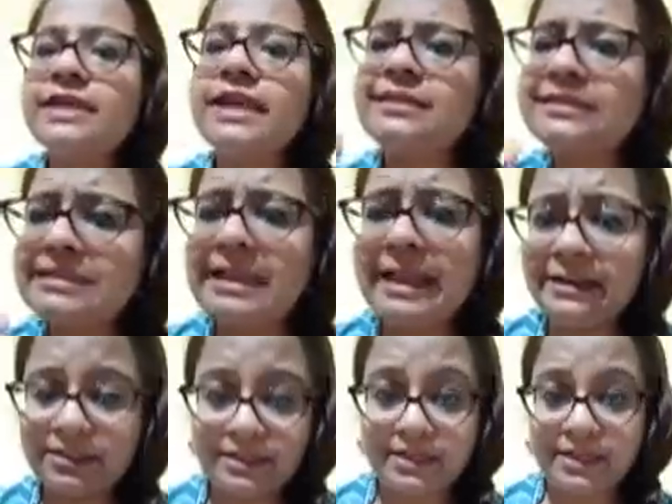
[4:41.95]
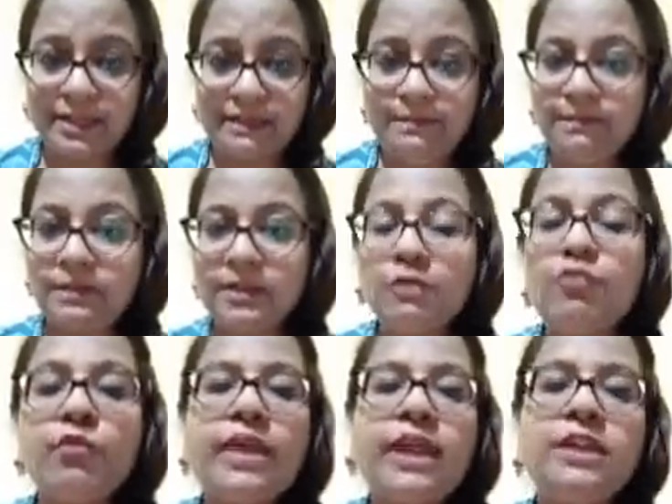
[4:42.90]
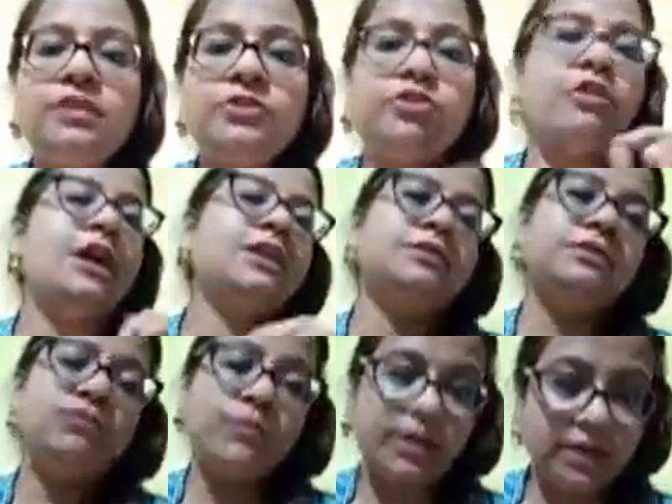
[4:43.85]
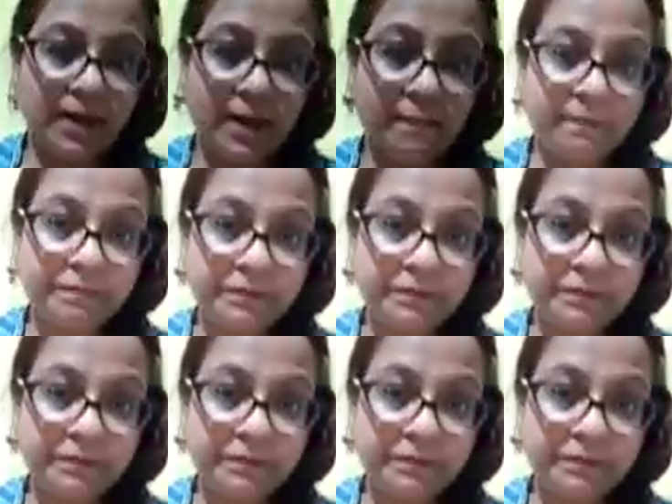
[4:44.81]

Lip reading: exact time when your cousin will come.